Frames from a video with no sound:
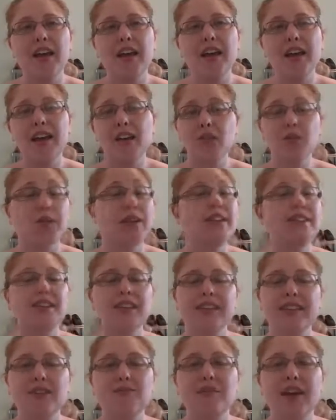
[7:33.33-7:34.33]

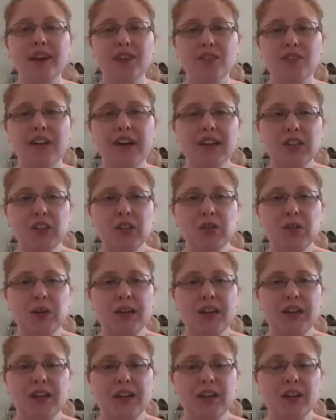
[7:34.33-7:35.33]
increasingly
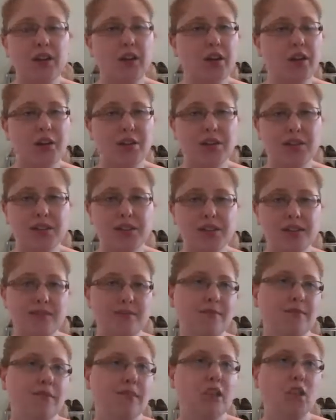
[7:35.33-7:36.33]
manufacturing occurs
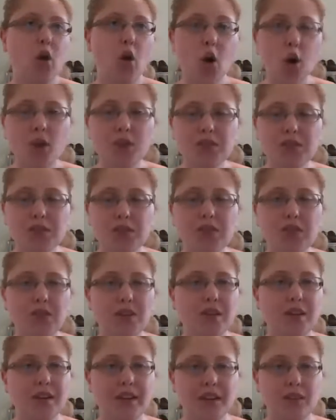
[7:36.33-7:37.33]

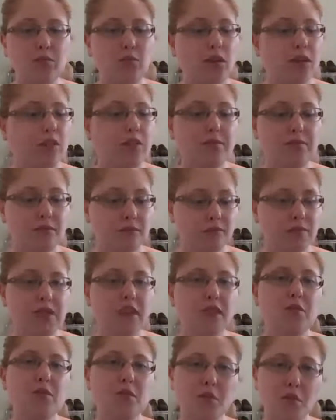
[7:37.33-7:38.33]
offshore in what
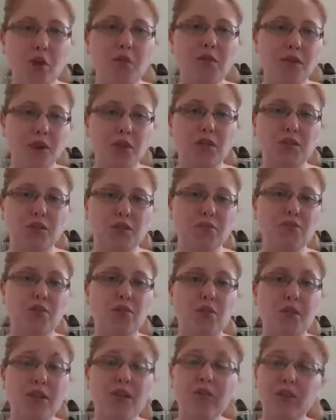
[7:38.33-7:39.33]
were called
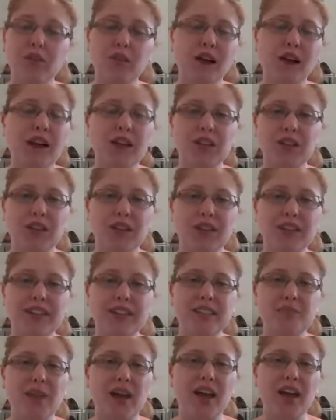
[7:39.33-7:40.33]
peripheral
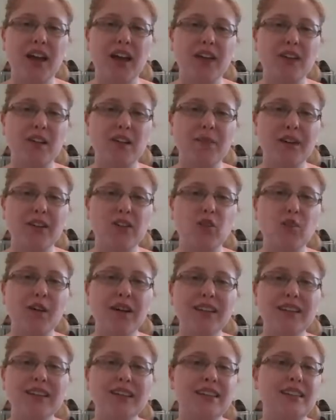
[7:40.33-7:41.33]
countries by Emmanuel
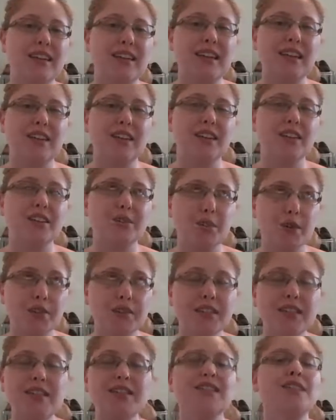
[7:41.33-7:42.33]
Wallerstein and his
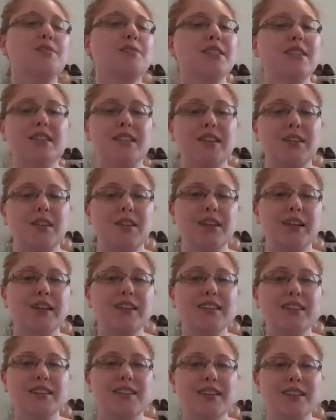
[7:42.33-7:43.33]
world systems theory.
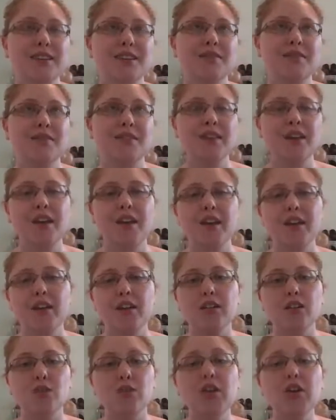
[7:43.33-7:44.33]
So
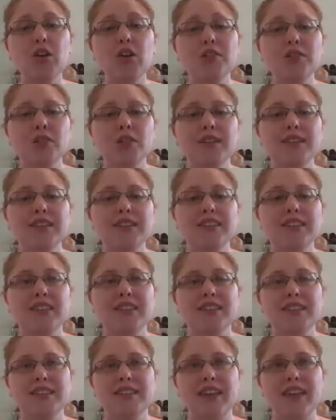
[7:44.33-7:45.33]
we know, for
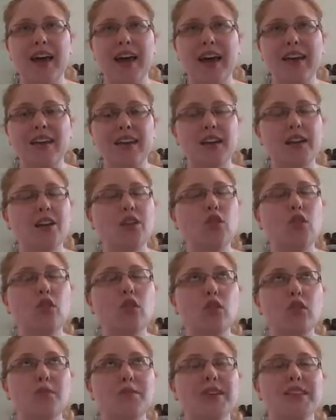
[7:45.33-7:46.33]
instance, that an
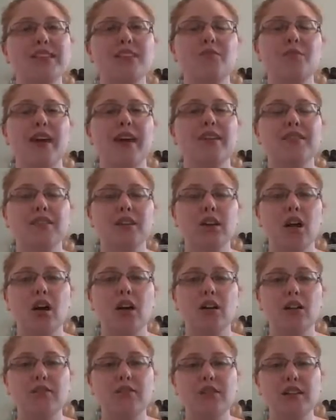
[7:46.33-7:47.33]
enormous amount
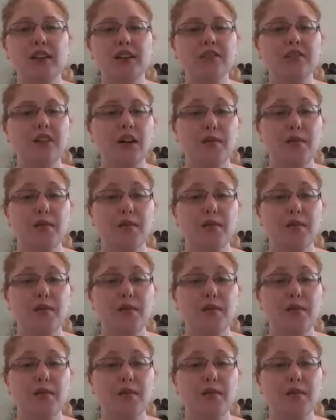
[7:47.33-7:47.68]
of the